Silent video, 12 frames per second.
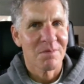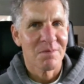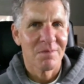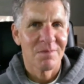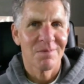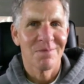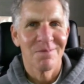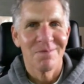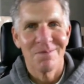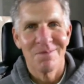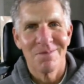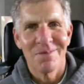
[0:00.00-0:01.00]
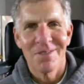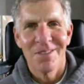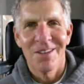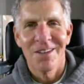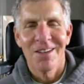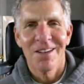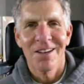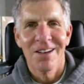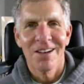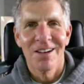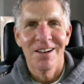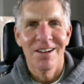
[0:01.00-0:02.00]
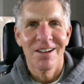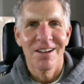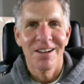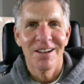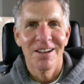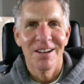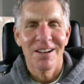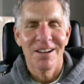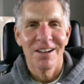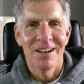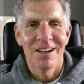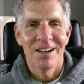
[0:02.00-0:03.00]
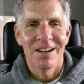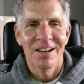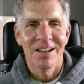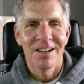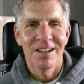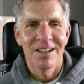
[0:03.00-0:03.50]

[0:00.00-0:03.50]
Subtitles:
(not speaking)